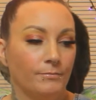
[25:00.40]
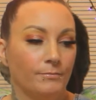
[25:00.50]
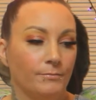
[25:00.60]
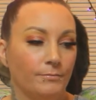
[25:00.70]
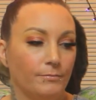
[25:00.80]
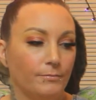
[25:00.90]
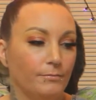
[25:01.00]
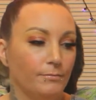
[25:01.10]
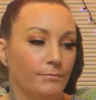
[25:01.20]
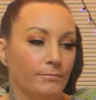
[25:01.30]

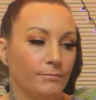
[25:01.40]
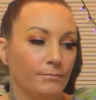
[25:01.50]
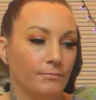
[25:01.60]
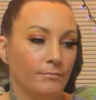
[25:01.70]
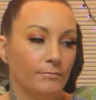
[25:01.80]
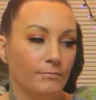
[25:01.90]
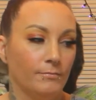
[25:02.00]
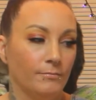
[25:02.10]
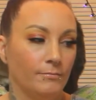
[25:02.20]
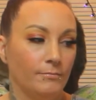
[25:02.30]

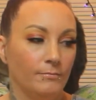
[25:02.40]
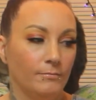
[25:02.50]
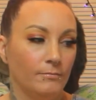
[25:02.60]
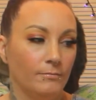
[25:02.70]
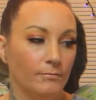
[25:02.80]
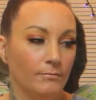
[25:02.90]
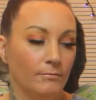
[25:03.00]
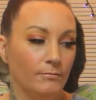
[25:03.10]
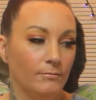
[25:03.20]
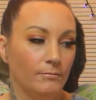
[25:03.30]

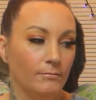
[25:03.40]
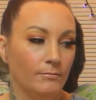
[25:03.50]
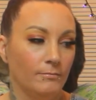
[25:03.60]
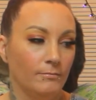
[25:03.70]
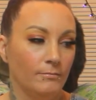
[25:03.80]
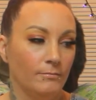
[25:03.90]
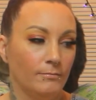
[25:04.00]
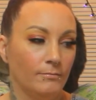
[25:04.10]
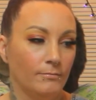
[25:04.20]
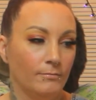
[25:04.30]

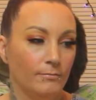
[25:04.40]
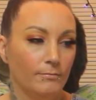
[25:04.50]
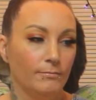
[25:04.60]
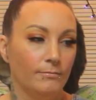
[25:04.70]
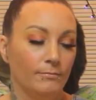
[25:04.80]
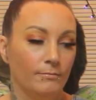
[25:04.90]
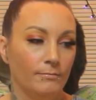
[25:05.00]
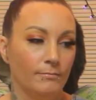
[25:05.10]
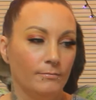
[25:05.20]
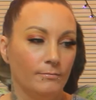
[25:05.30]

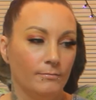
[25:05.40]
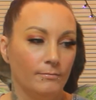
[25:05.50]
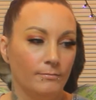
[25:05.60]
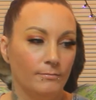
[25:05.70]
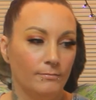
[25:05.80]
[no speech]